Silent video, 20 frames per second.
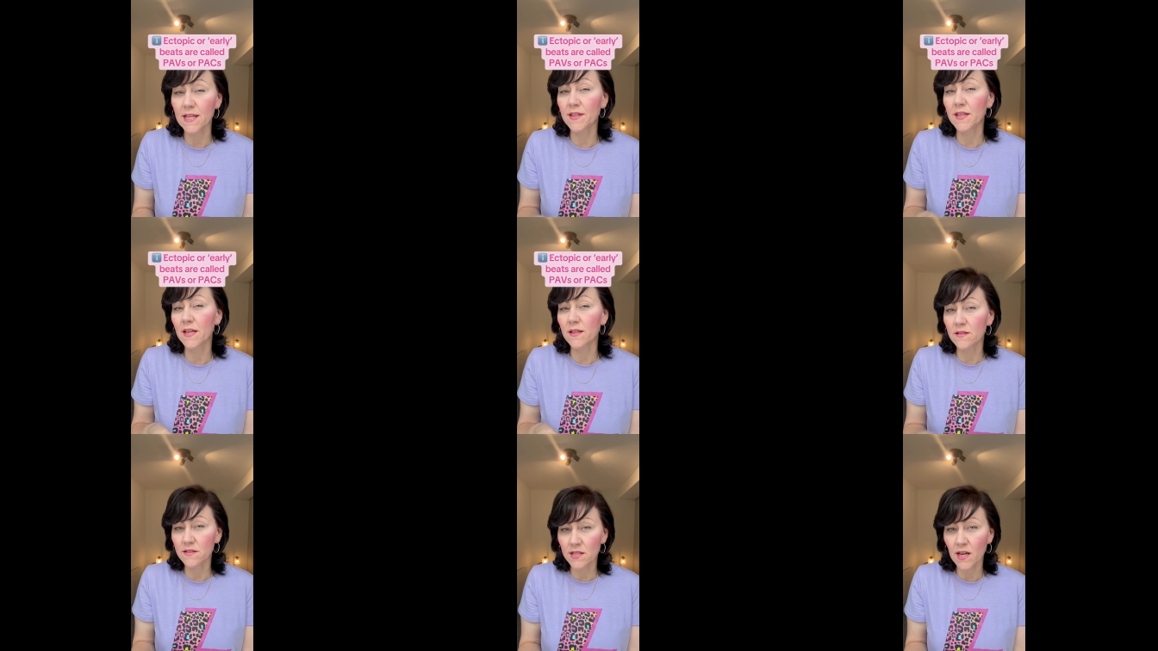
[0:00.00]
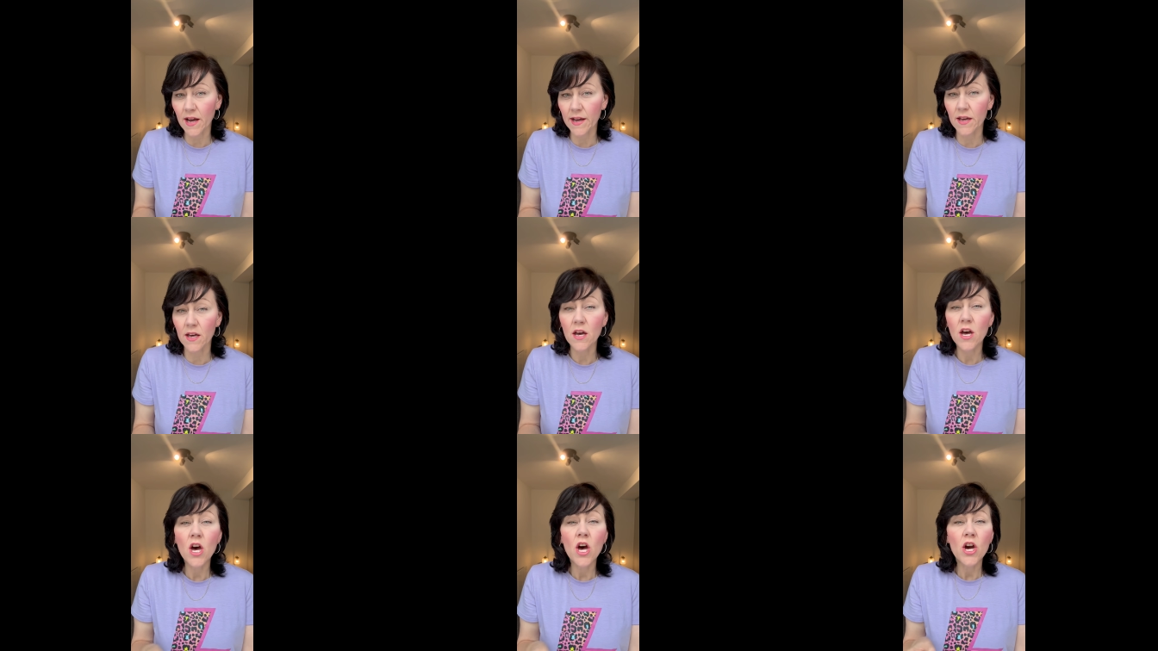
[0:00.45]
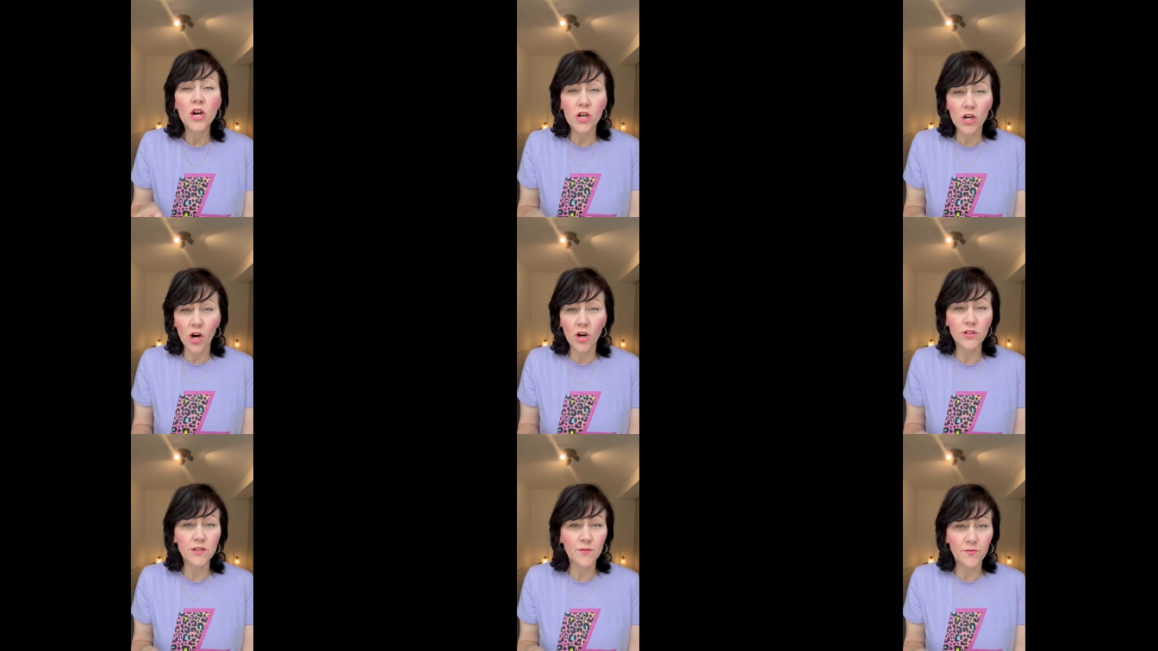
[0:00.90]
the entire
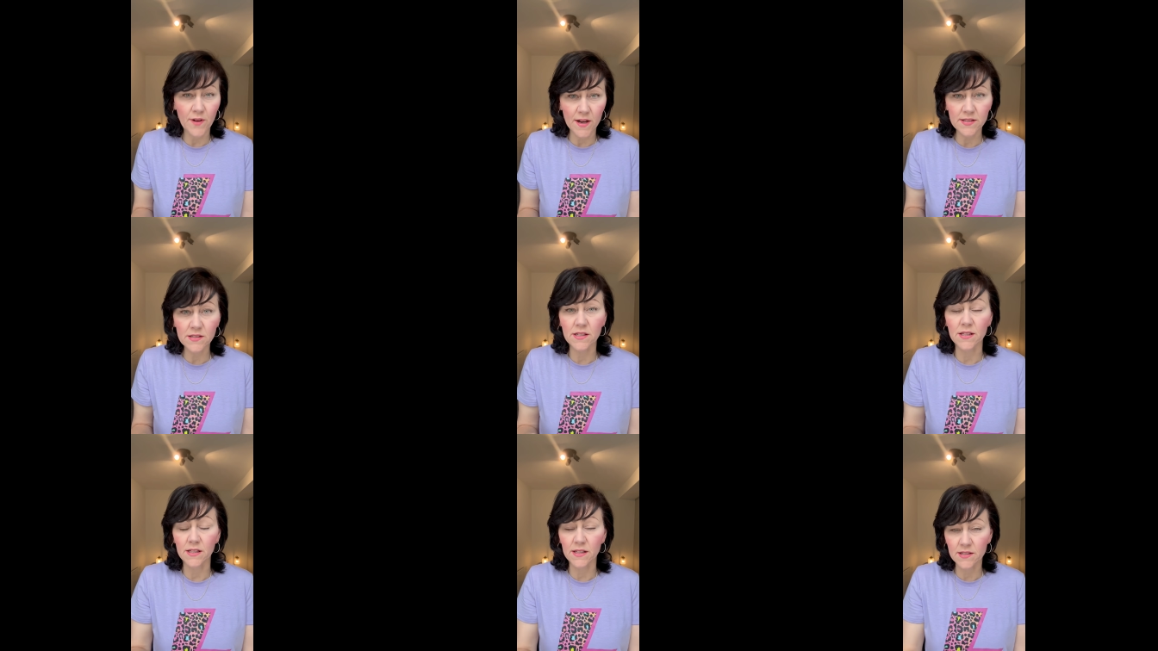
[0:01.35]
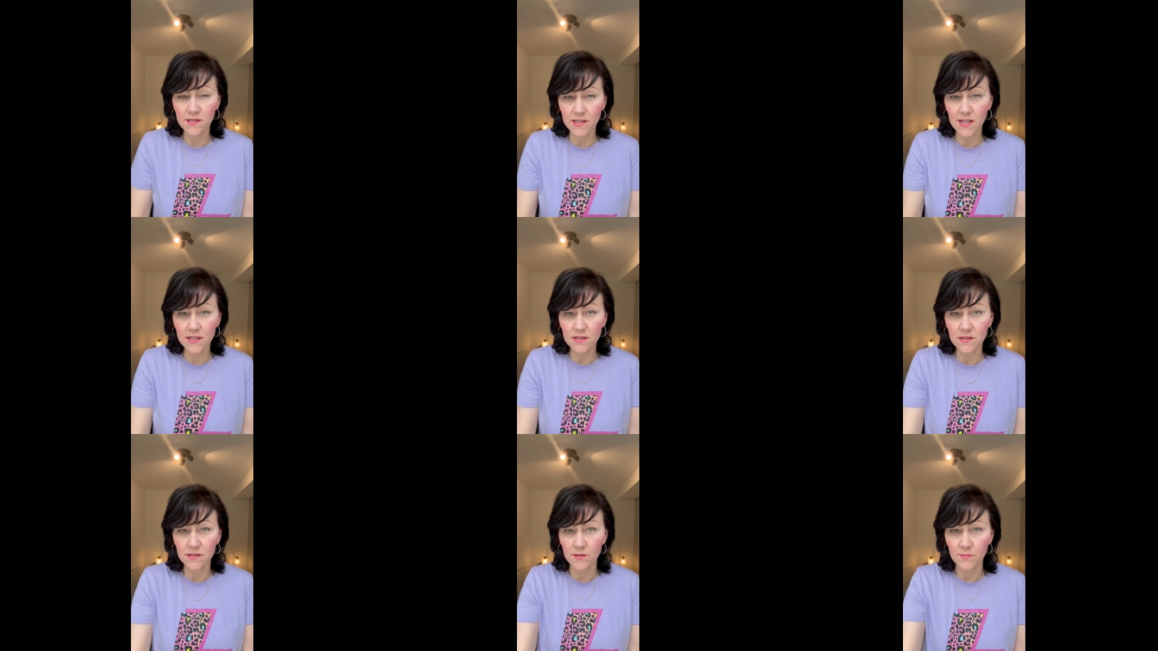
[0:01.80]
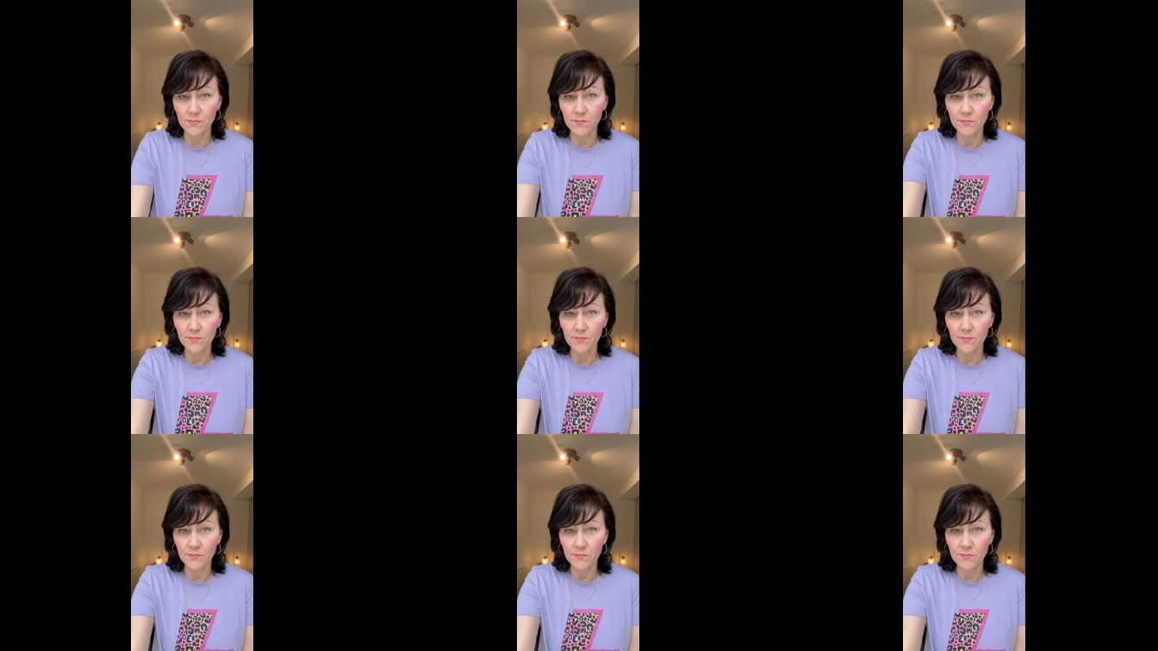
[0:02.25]
cardiovascular system.